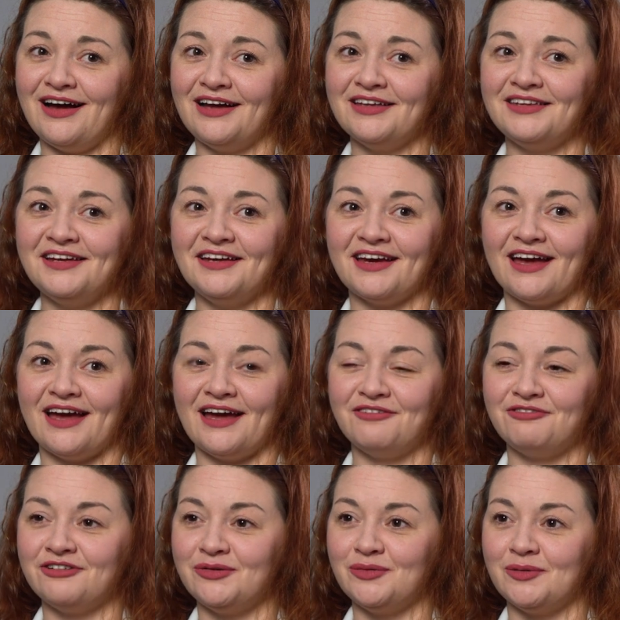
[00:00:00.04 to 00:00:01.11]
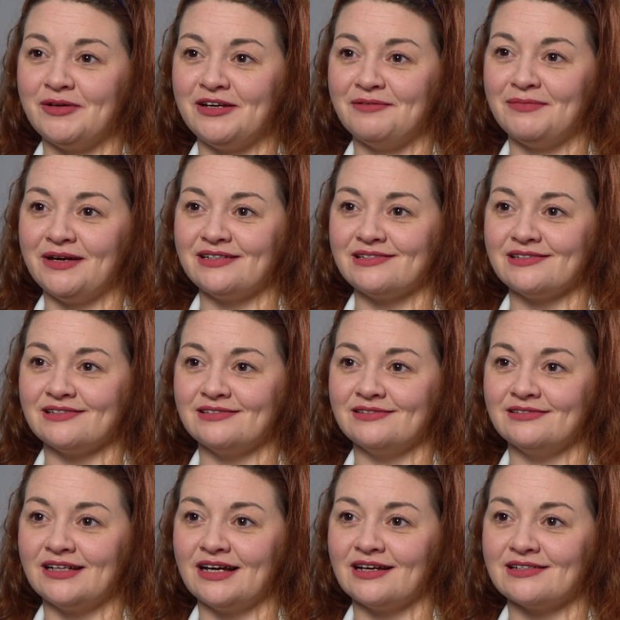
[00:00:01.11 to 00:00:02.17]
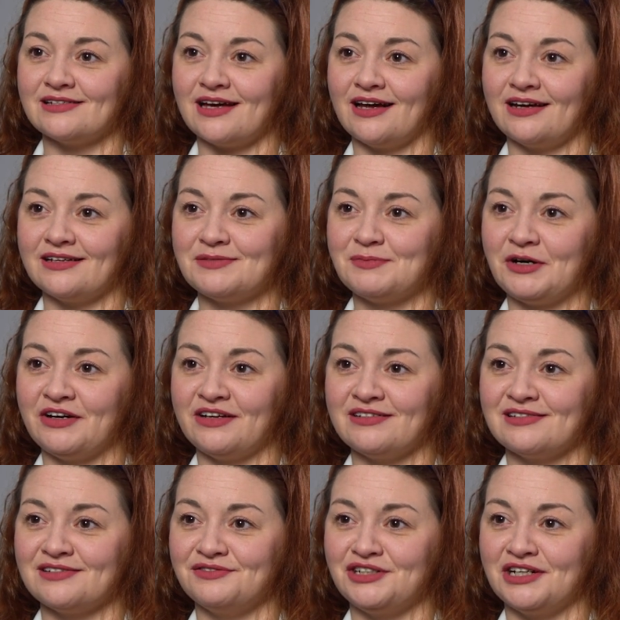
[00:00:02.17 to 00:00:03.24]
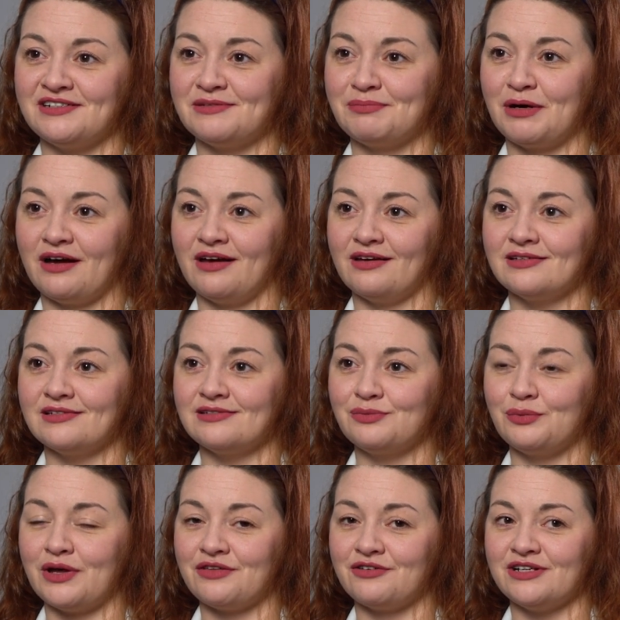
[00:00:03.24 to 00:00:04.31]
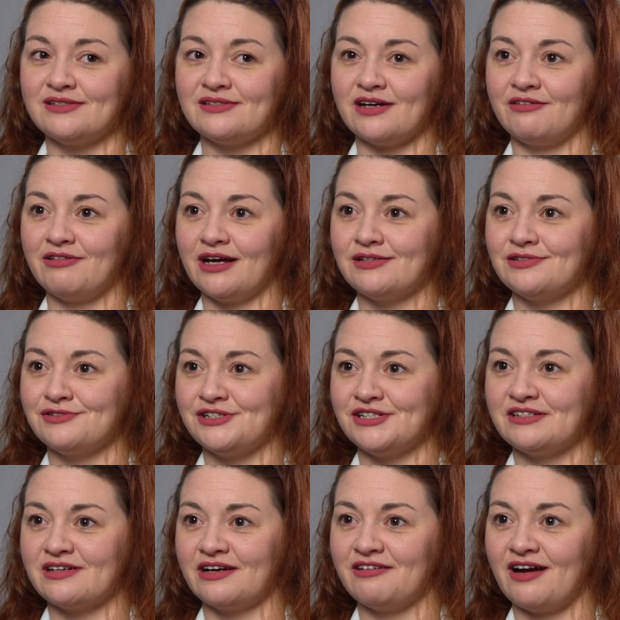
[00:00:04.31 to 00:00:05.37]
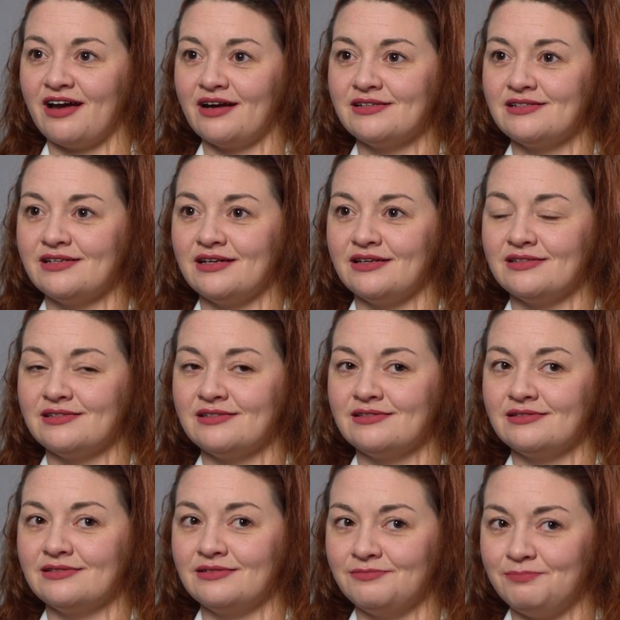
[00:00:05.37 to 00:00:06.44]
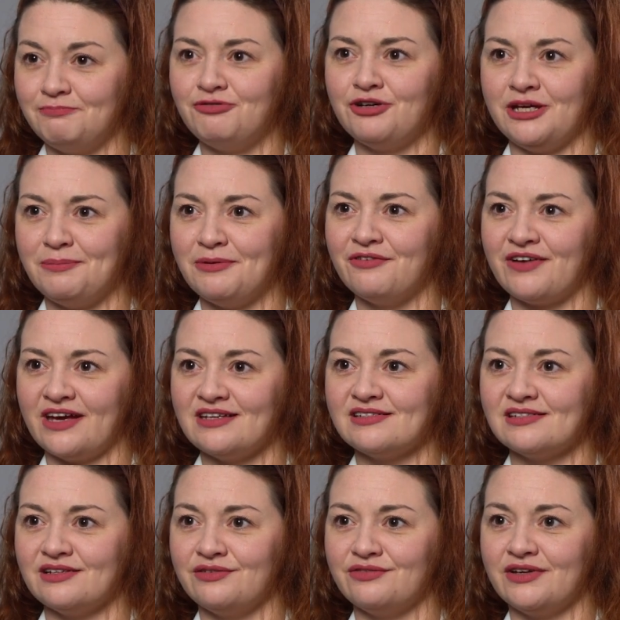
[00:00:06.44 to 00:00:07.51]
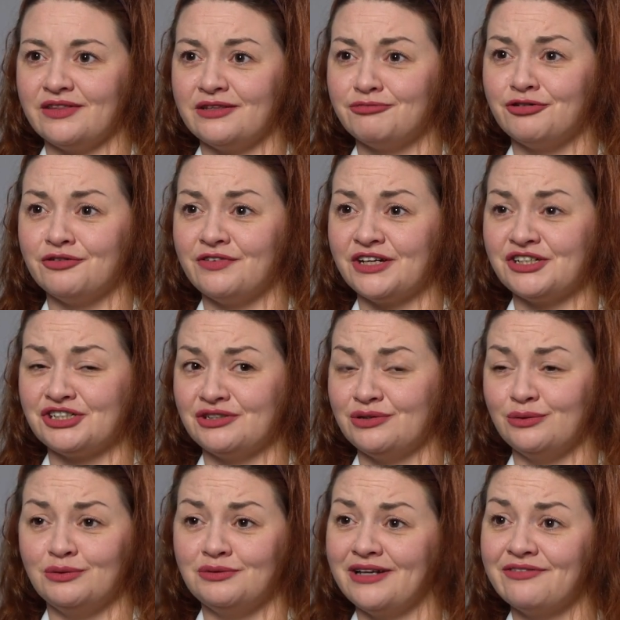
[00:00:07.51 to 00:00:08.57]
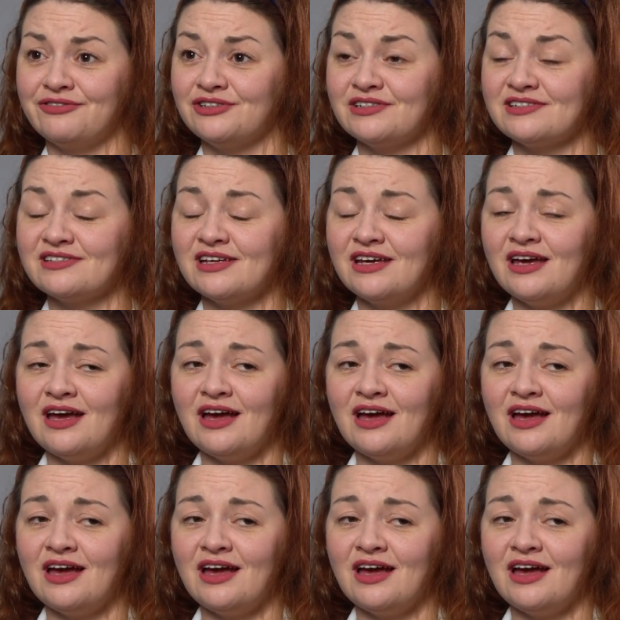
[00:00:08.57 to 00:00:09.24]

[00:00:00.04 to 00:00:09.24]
I think every woman in medicine has had experience of gender bias, whether it's direct or indirect. It's pretty pervasive in the profession at all levels.